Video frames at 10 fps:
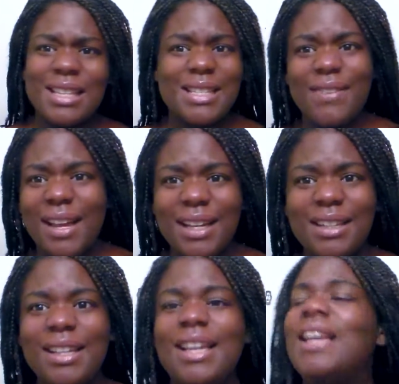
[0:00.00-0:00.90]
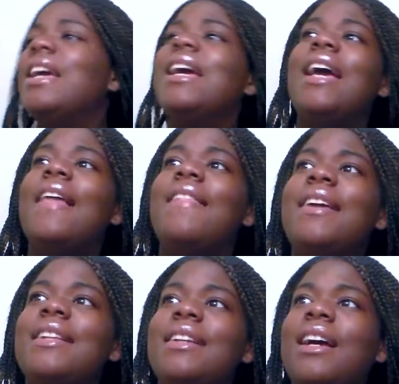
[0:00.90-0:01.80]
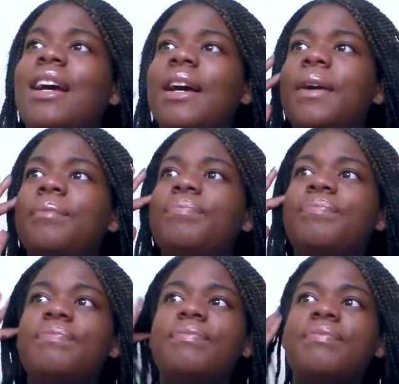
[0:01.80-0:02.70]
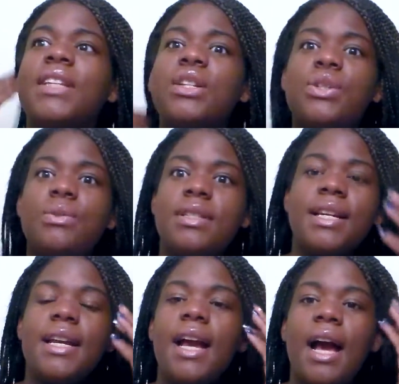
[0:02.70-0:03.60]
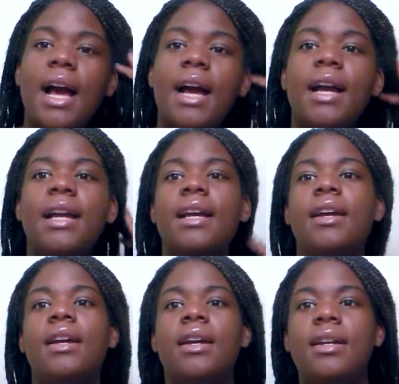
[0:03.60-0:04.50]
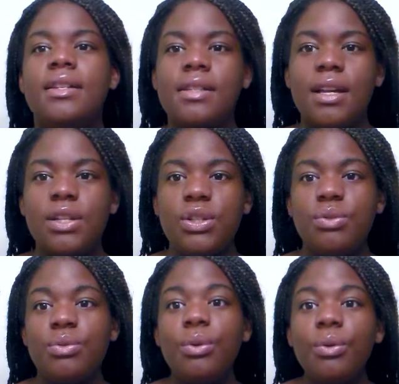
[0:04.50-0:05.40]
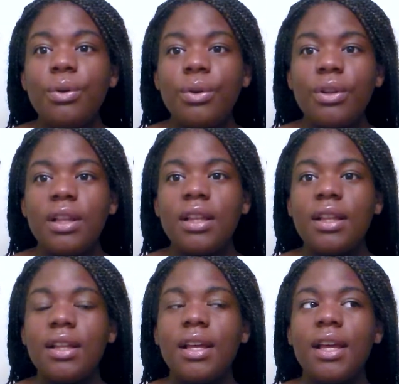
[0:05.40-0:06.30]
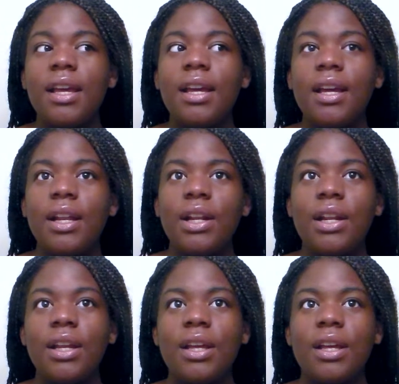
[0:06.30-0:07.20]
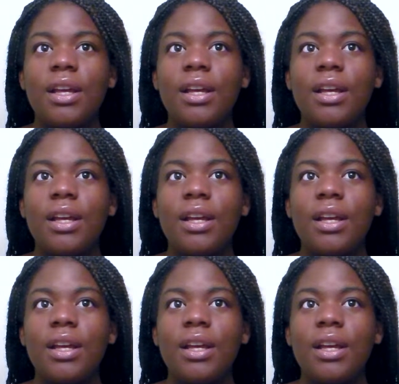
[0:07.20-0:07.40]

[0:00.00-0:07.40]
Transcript: That's fine. And then Tuesday, I decided to use Google, and